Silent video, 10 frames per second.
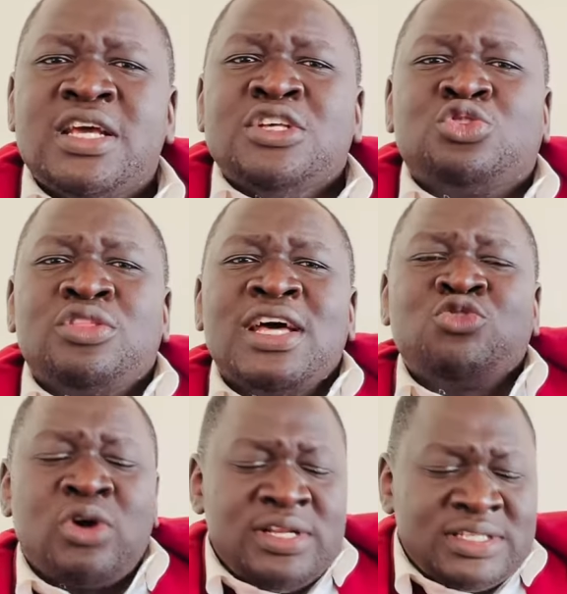So
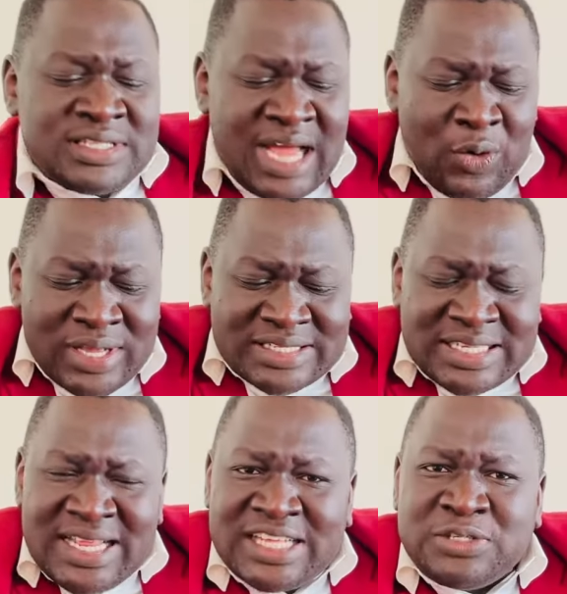that one is now a
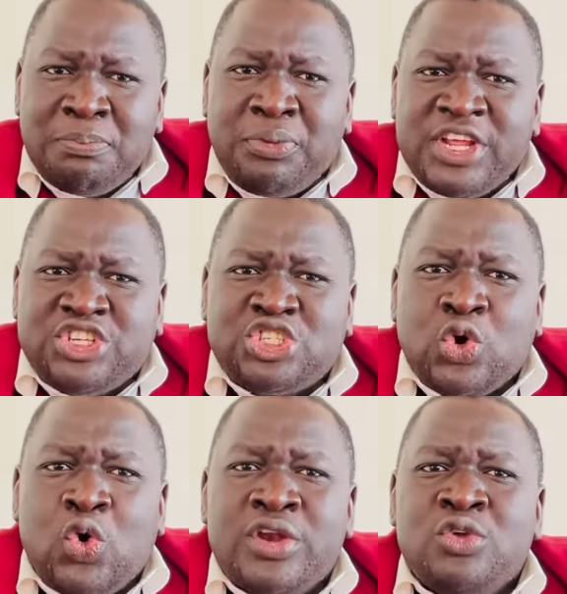serious breach
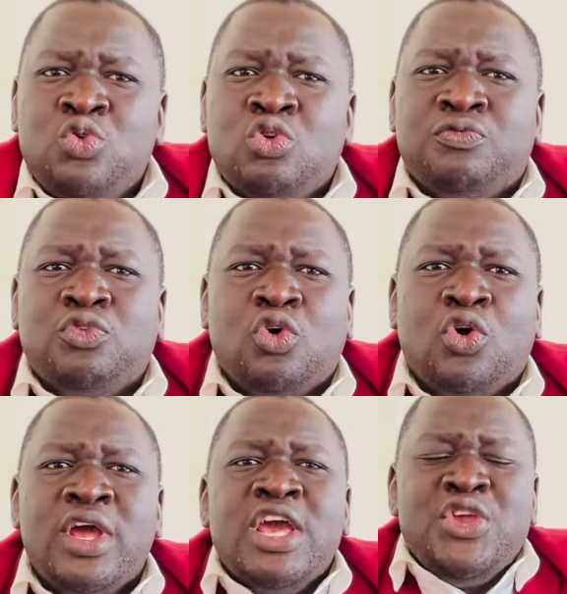on the rule of law.
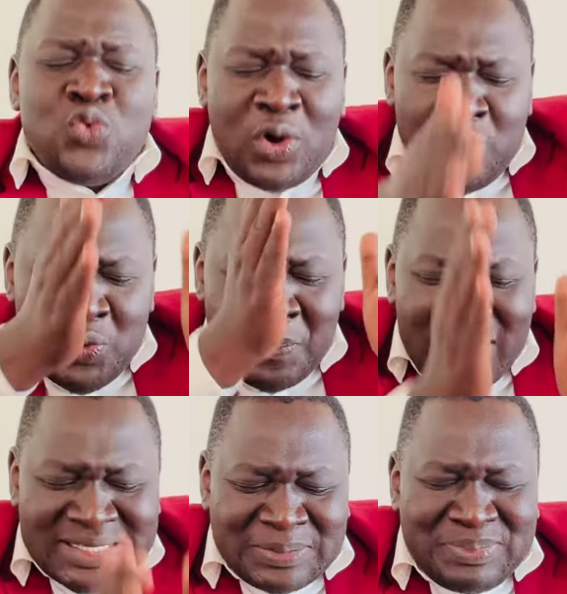You
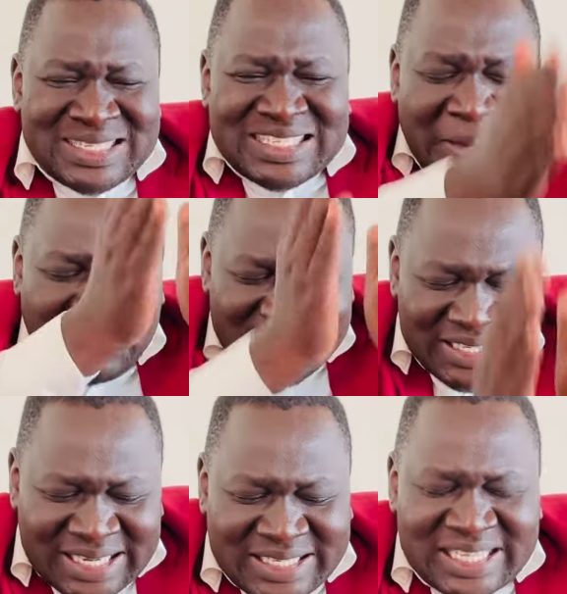must be
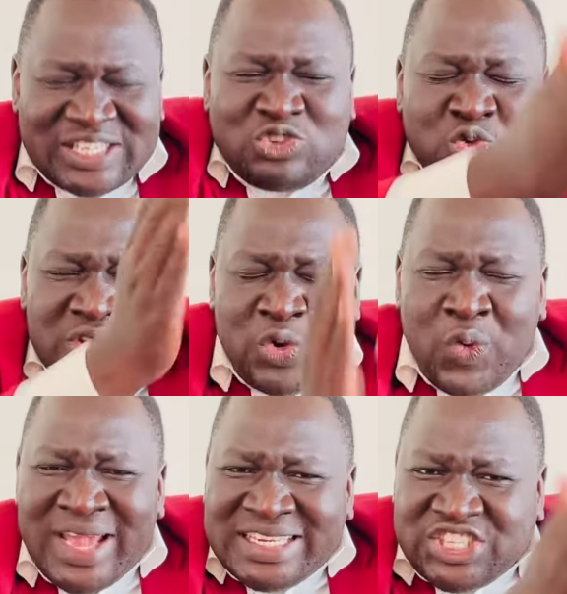subjected to the
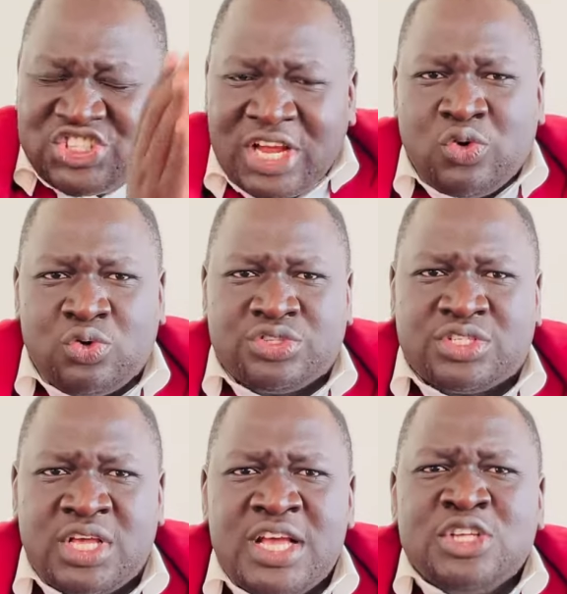right channels.
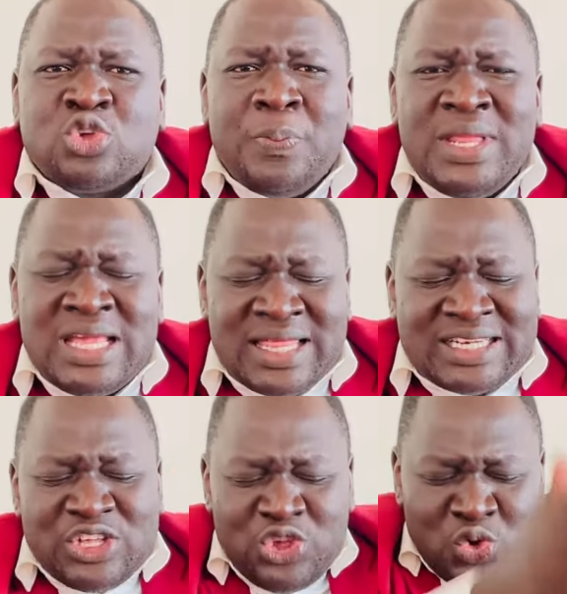So meaning
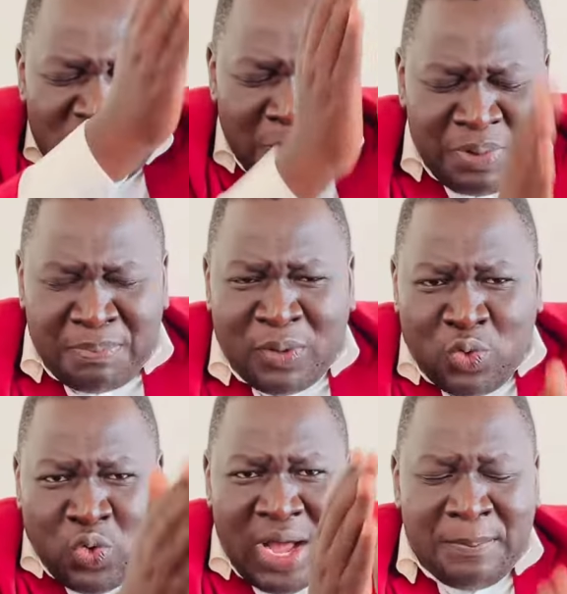that you, the people
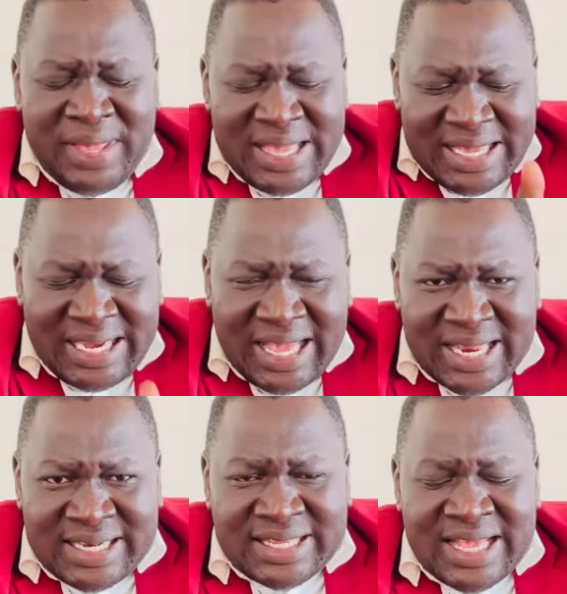who are being
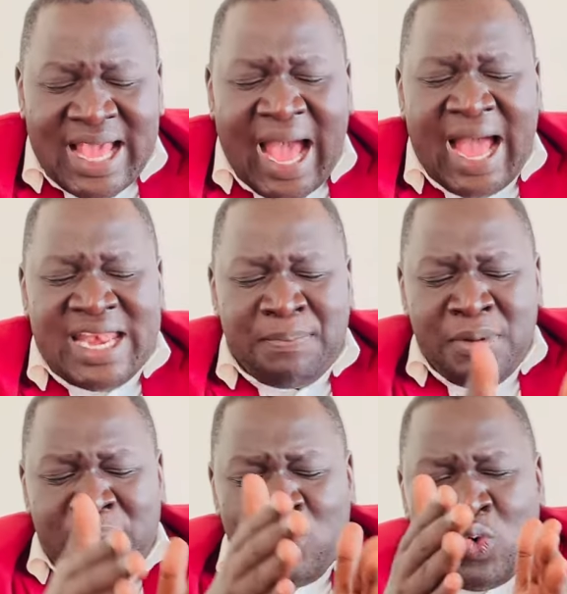led, and the
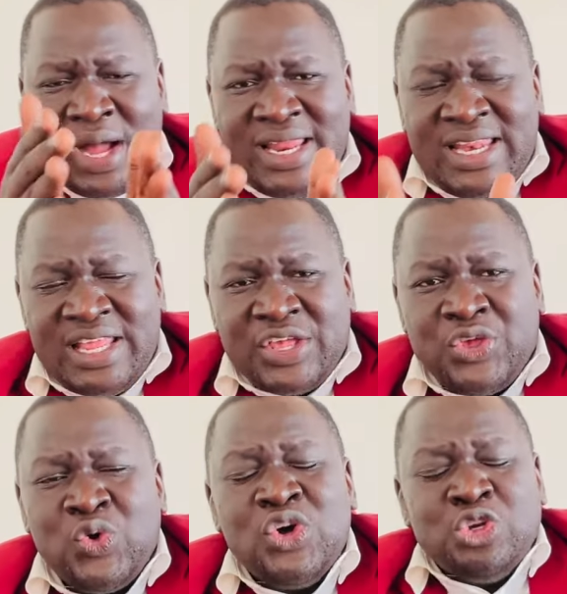people who are leading
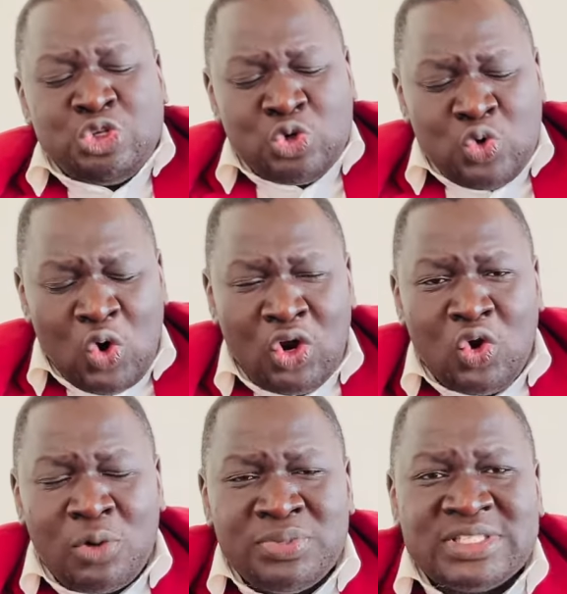you should
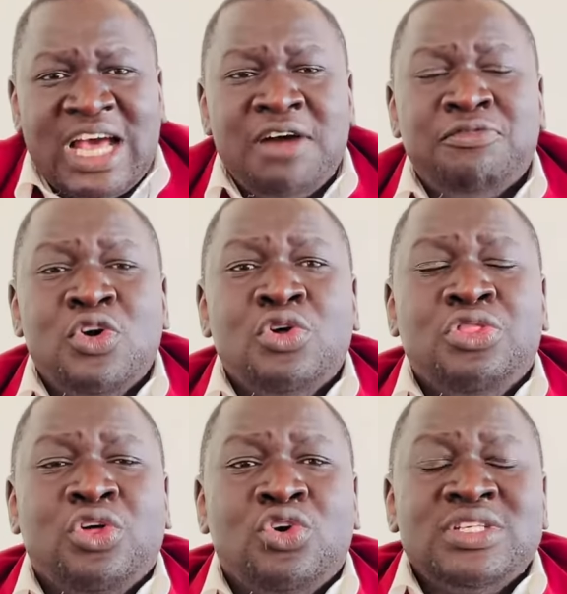all observe
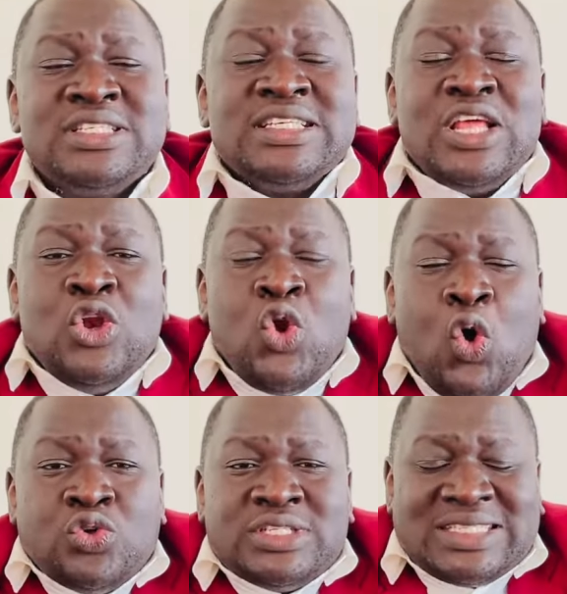those laws.